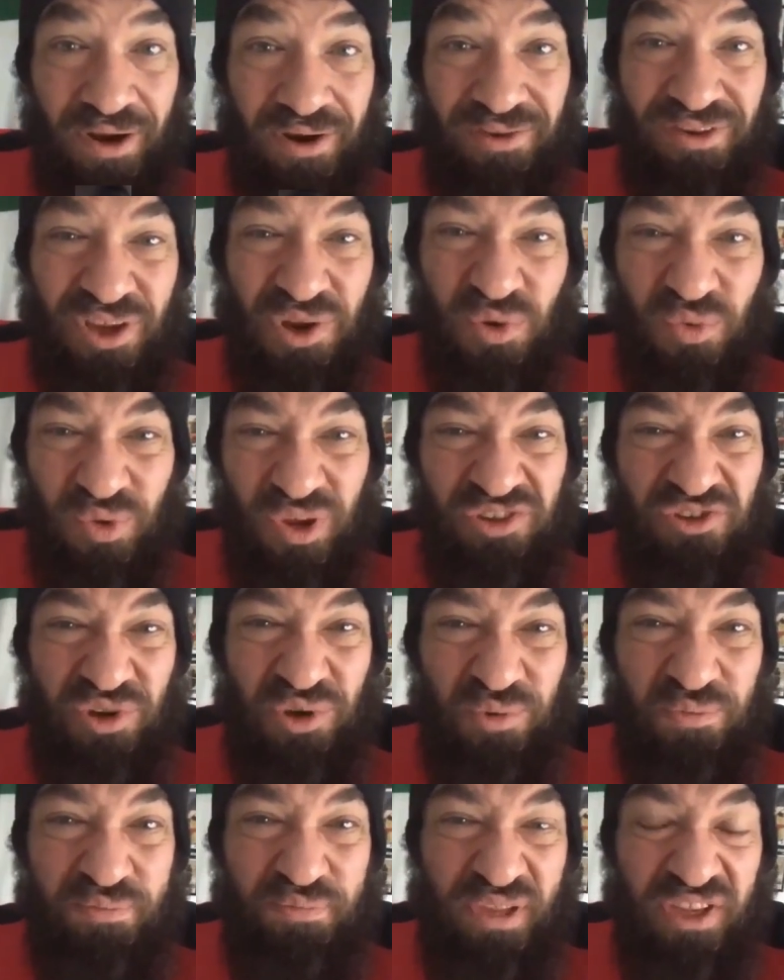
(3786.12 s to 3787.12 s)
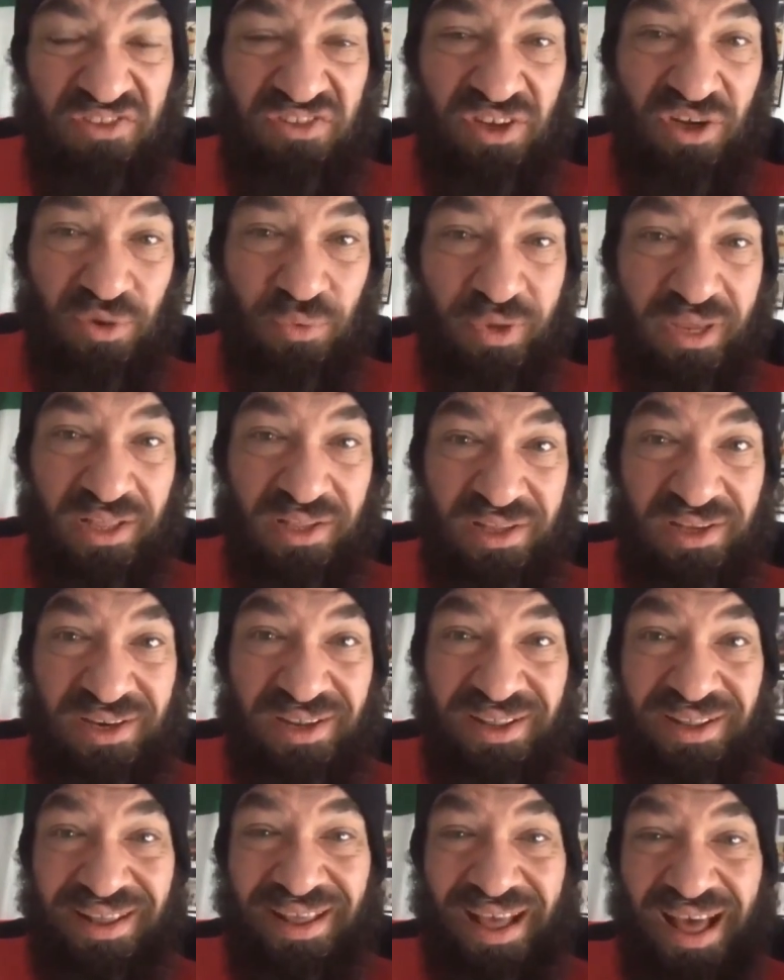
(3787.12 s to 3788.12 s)
the original Beast of New England.
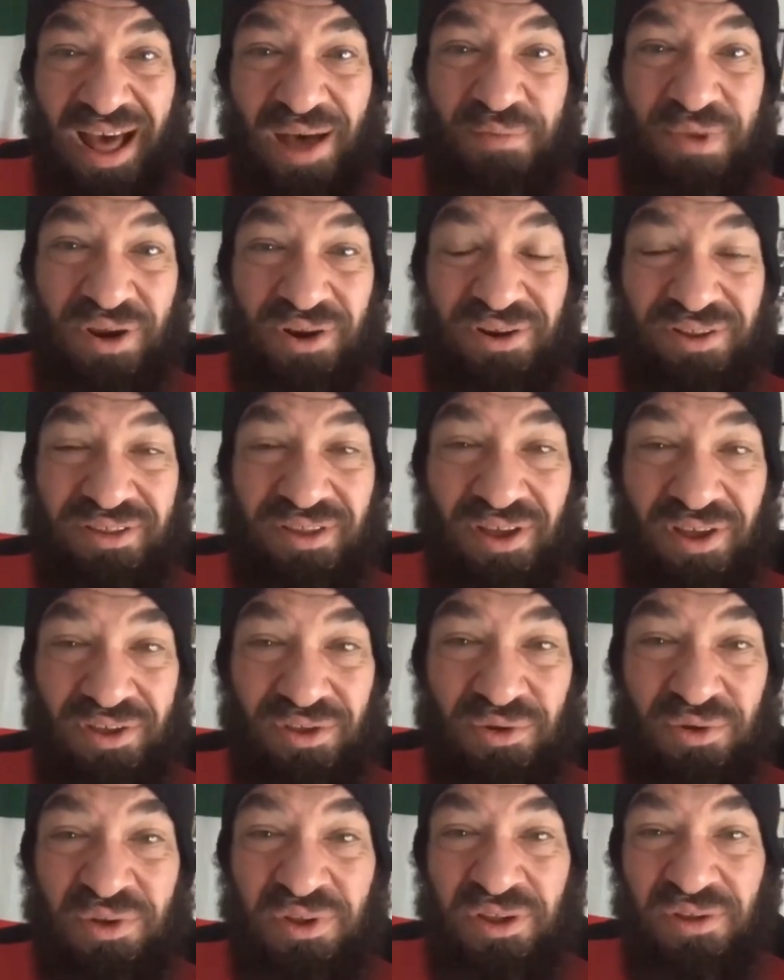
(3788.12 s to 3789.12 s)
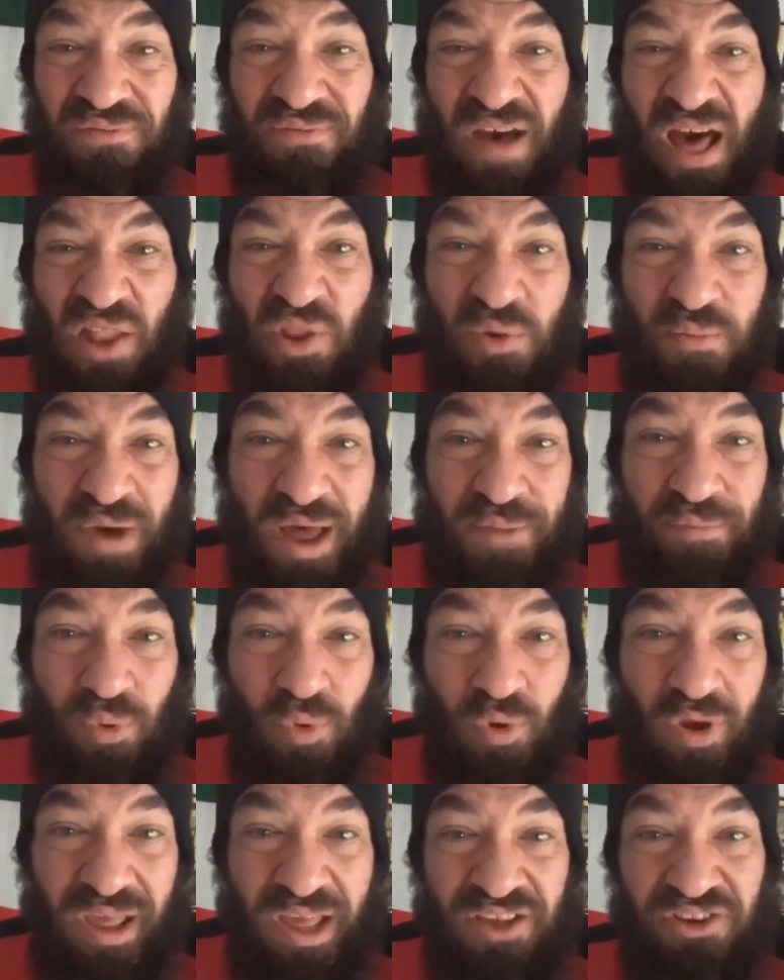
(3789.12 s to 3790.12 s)
I'm here to tell you follow my
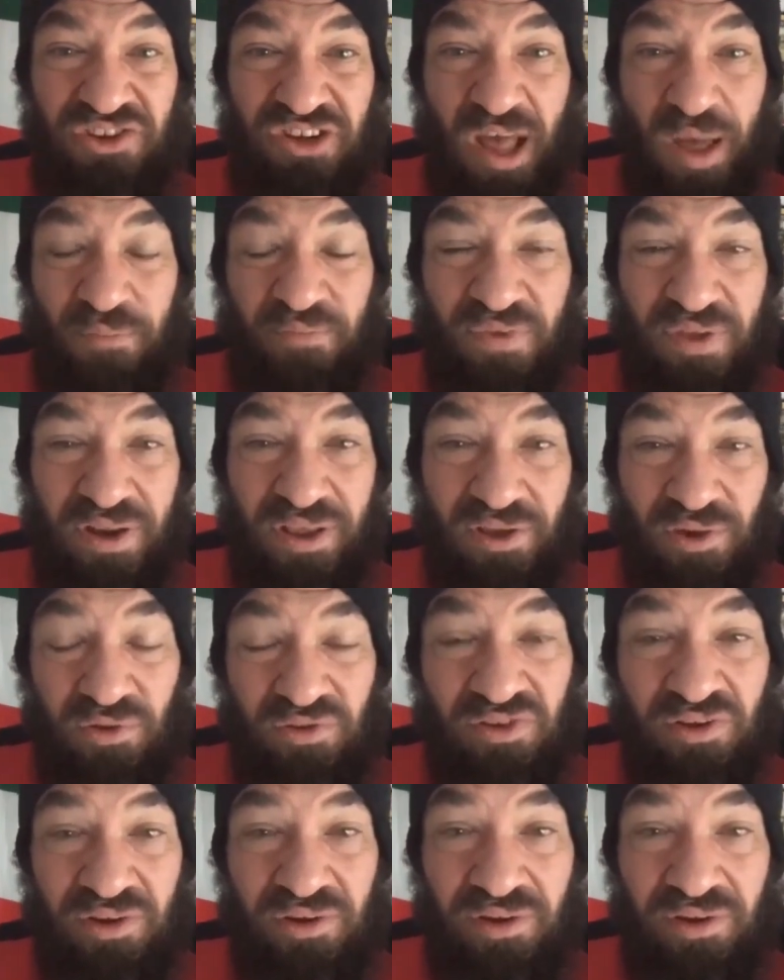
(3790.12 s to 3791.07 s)
boy on Chop Videos.